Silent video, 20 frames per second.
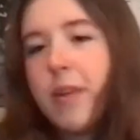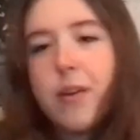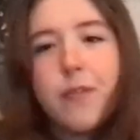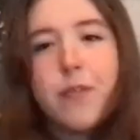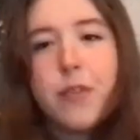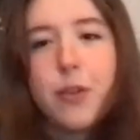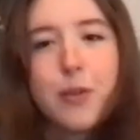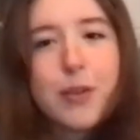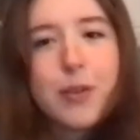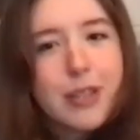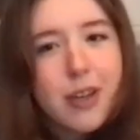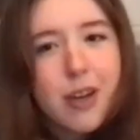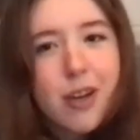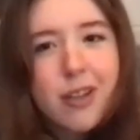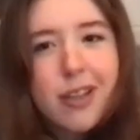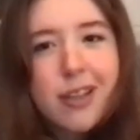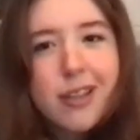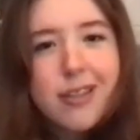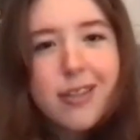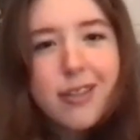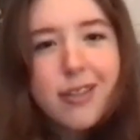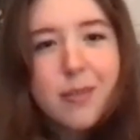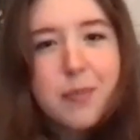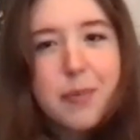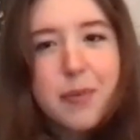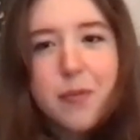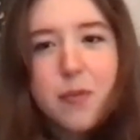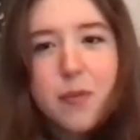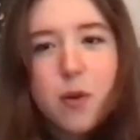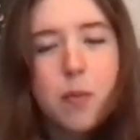a few guitar lessons
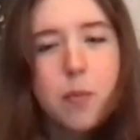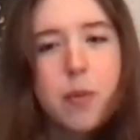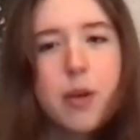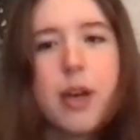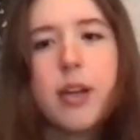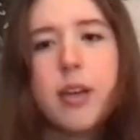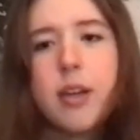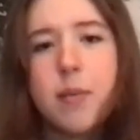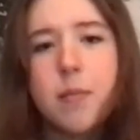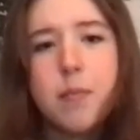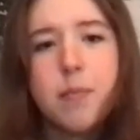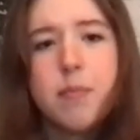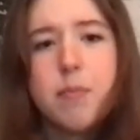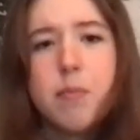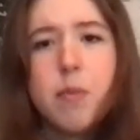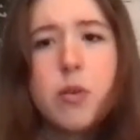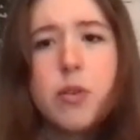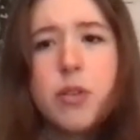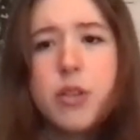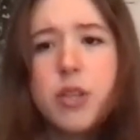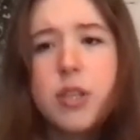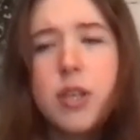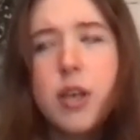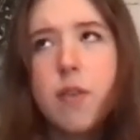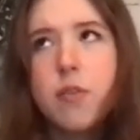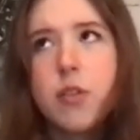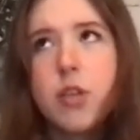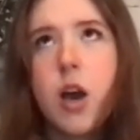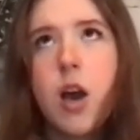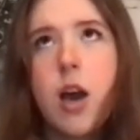before, but I'm mostly
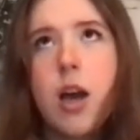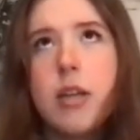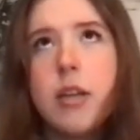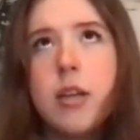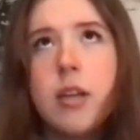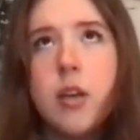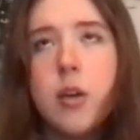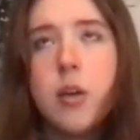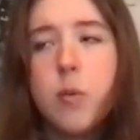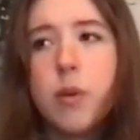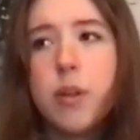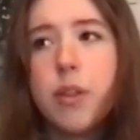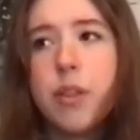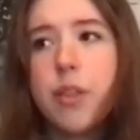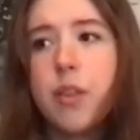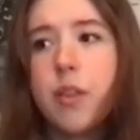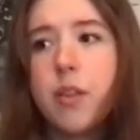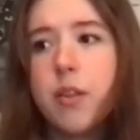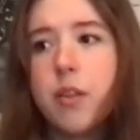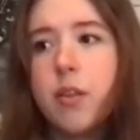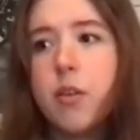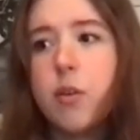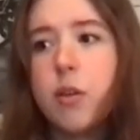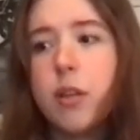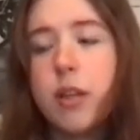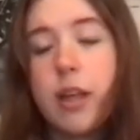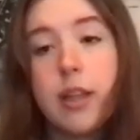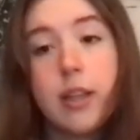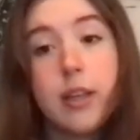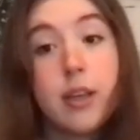self-taught with
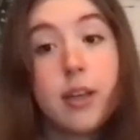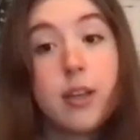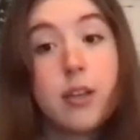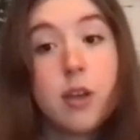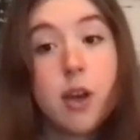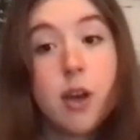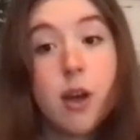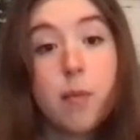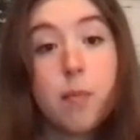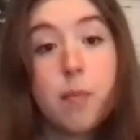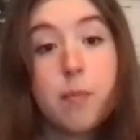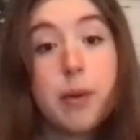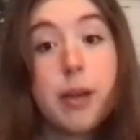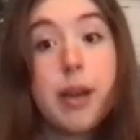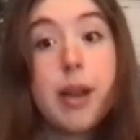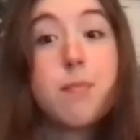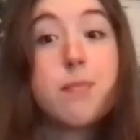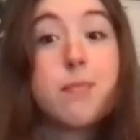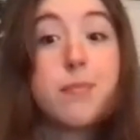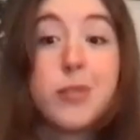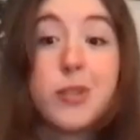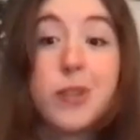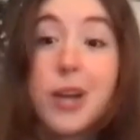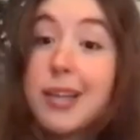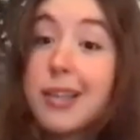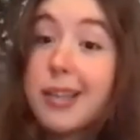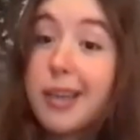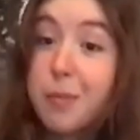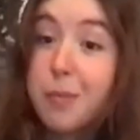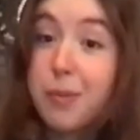ukulele and guitar, but I'm
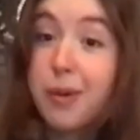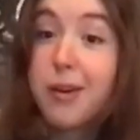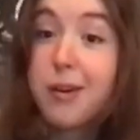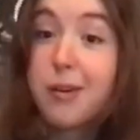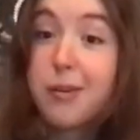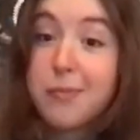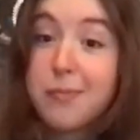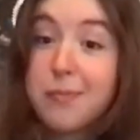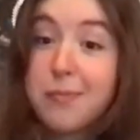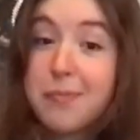trying to get better.